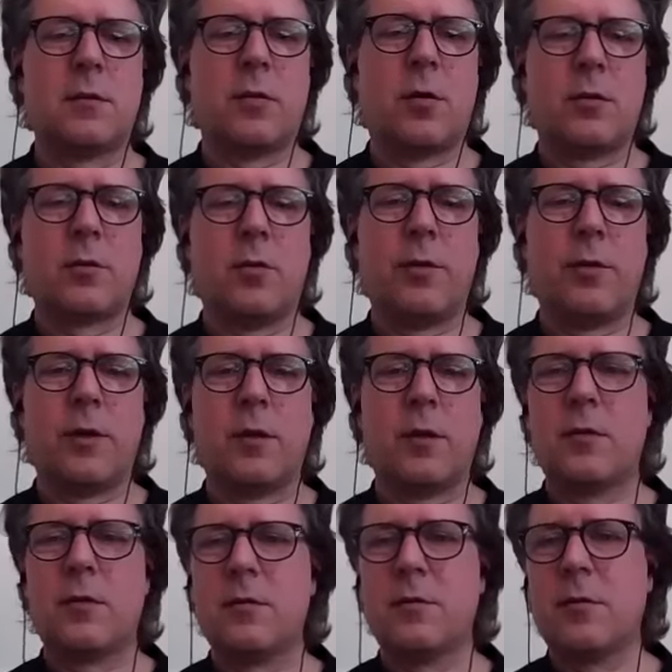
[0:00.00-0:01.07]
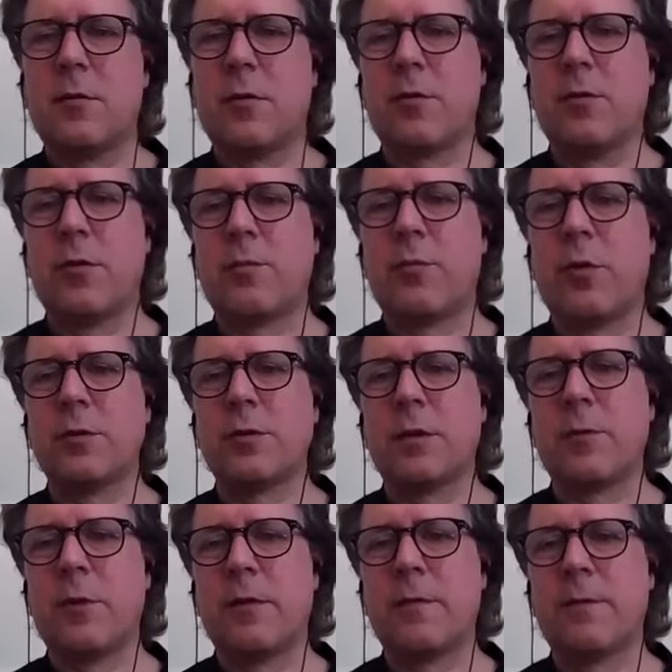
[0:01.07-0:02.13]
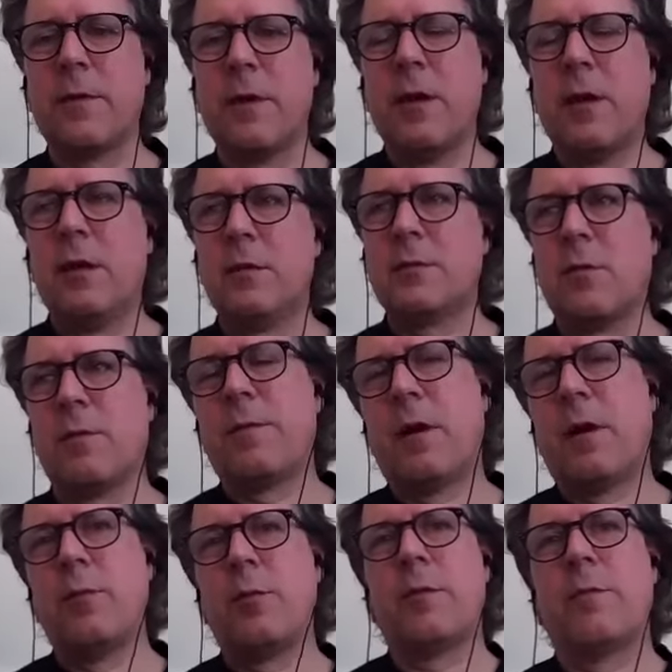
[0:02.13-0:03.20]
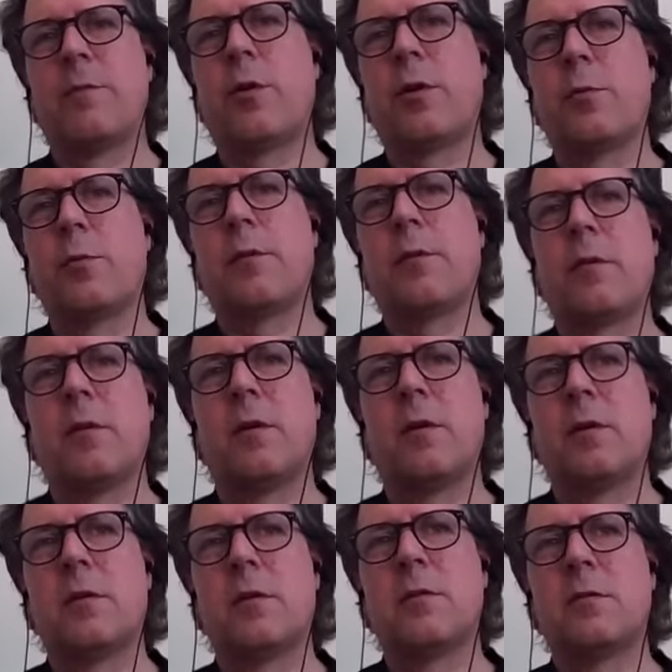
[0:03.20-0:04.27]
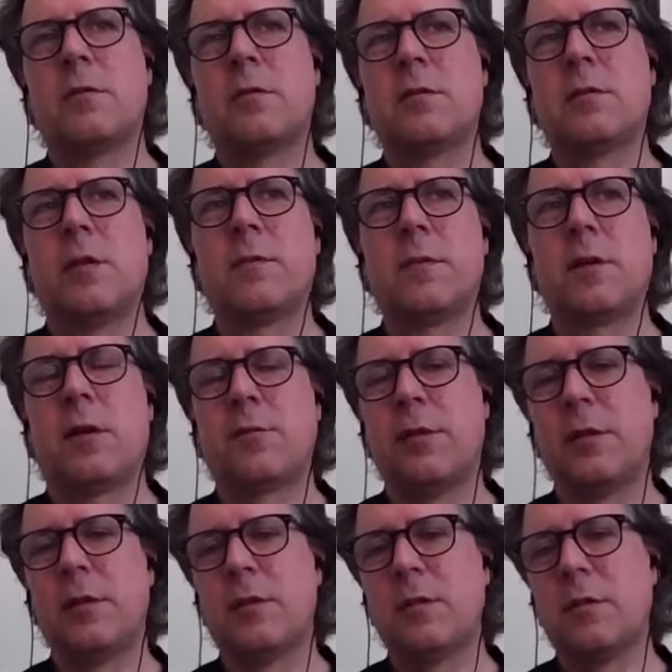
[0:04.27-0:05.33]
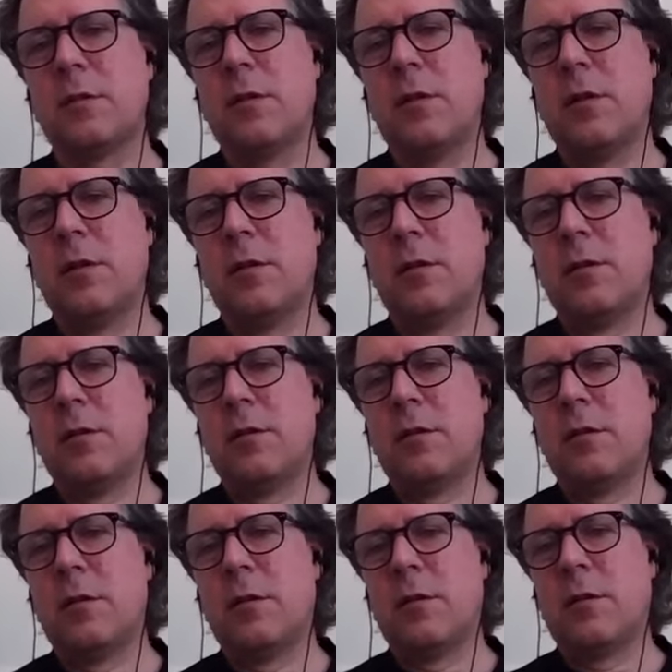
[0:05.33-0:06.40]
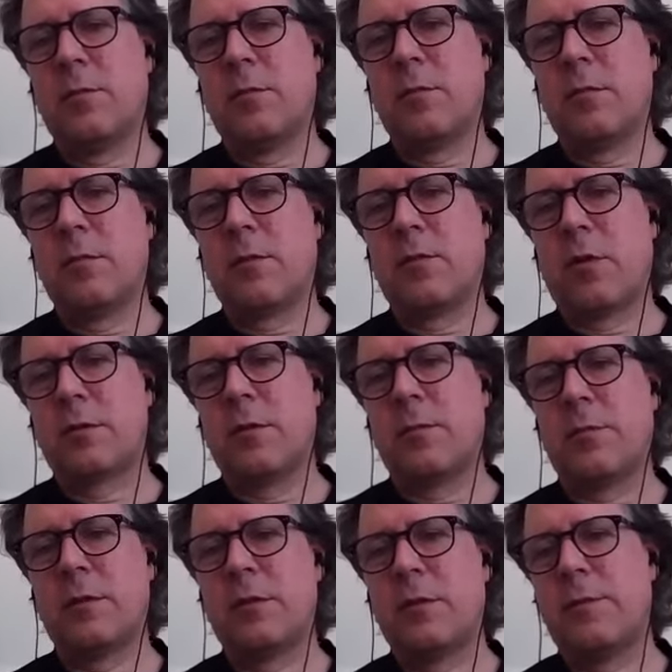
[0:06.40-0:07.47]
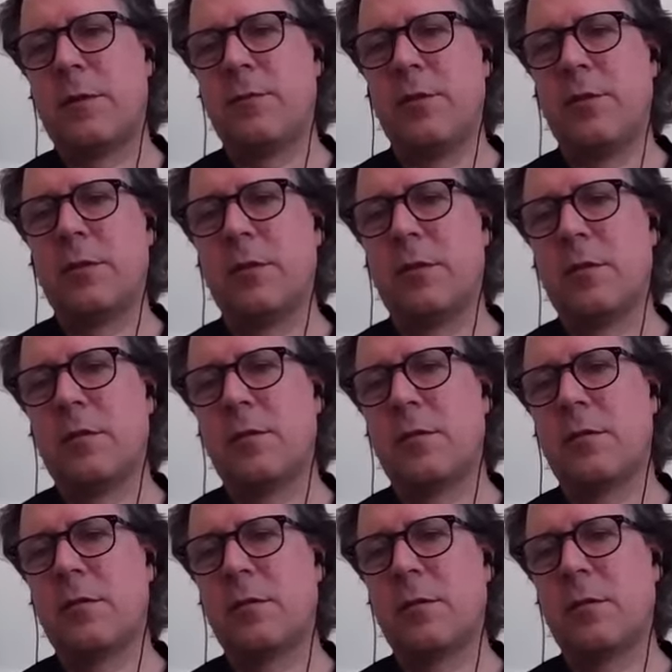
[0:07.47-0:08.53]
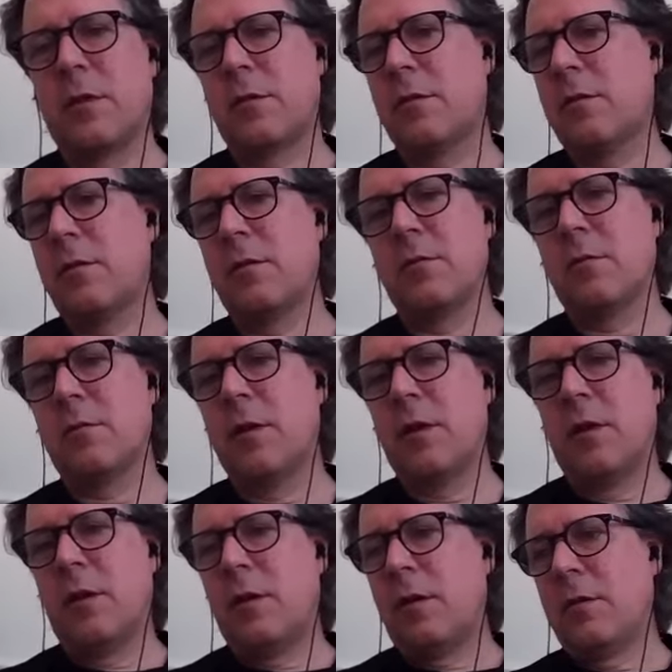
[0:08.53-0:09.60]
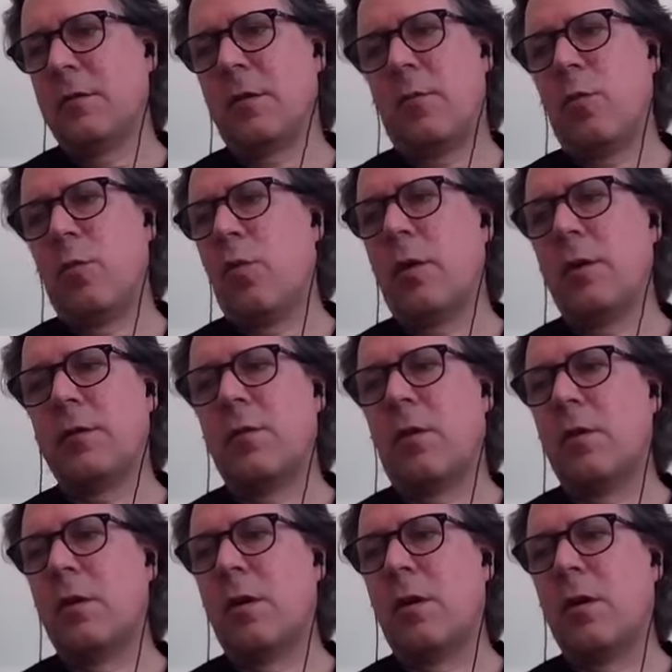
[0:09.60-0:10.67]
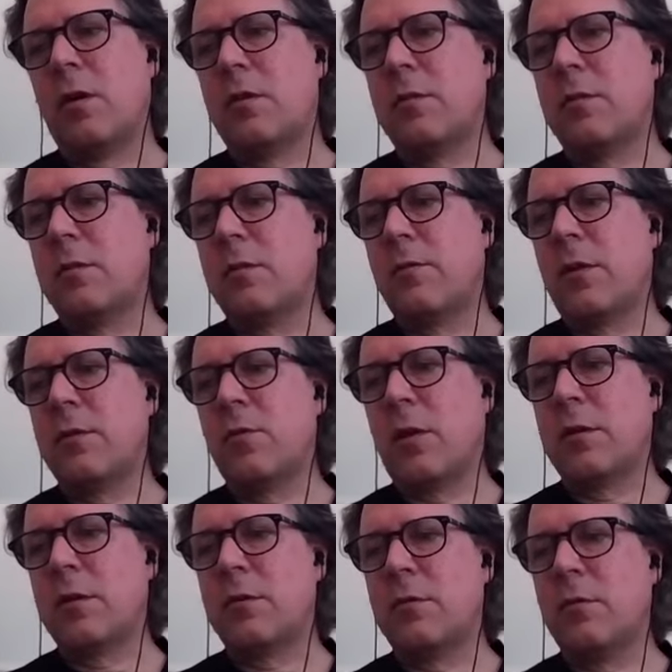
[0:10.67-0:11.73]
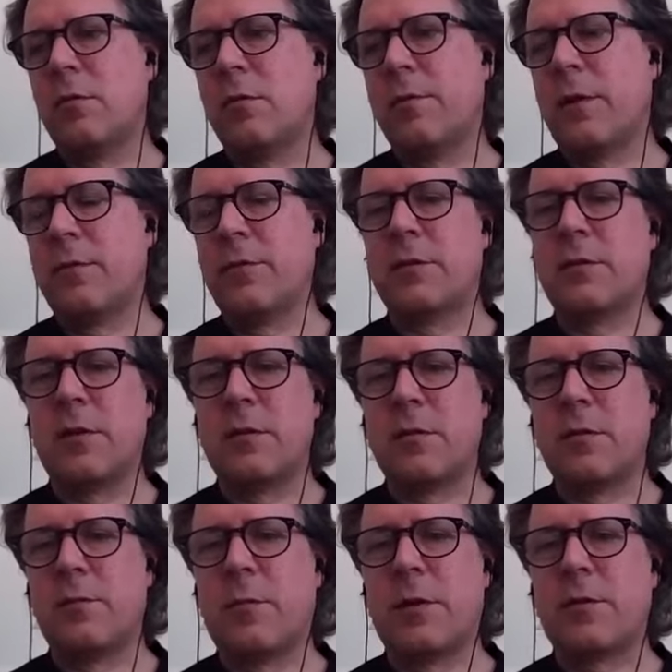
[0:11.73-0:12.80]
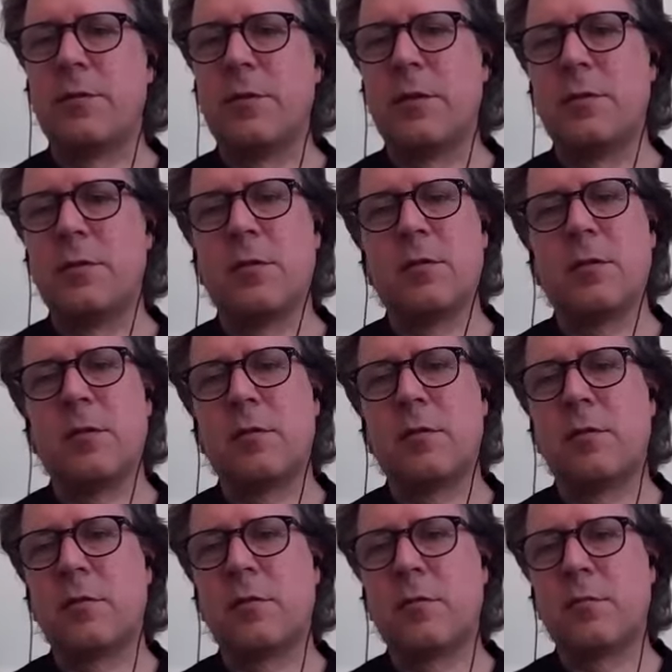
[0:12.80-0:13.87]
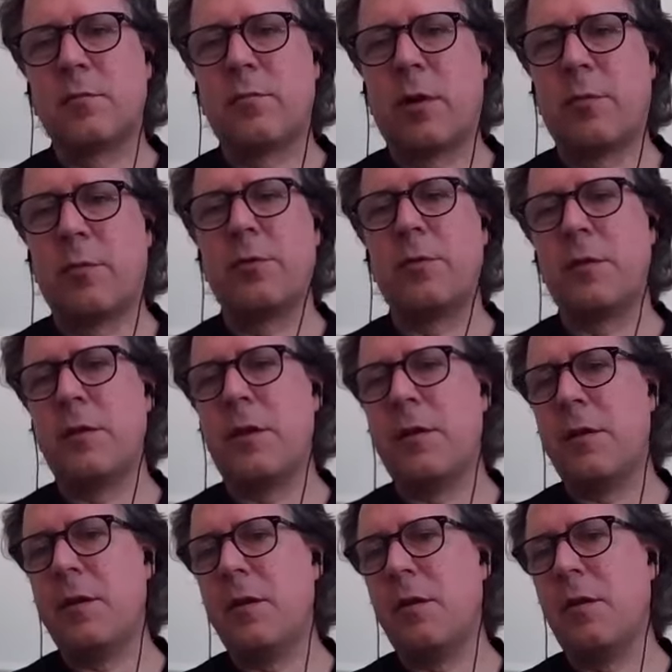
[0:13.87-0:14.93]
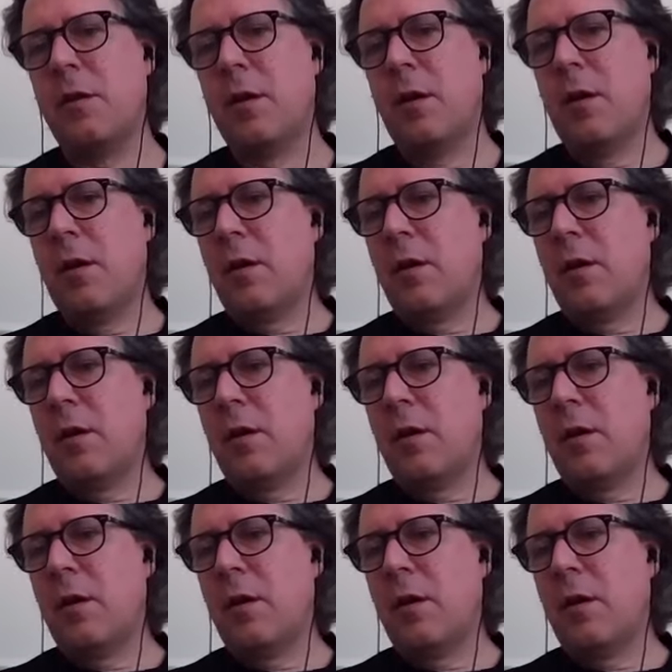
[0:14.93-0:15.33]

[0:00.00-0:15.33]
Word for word: an ongoing ongoing project. We have so far we have worked with uh, seven countries um, across the Pacific region, like uh, Samoa, Tonga, Vanuatu, Federated States of Micronesia, Papua New Guinea,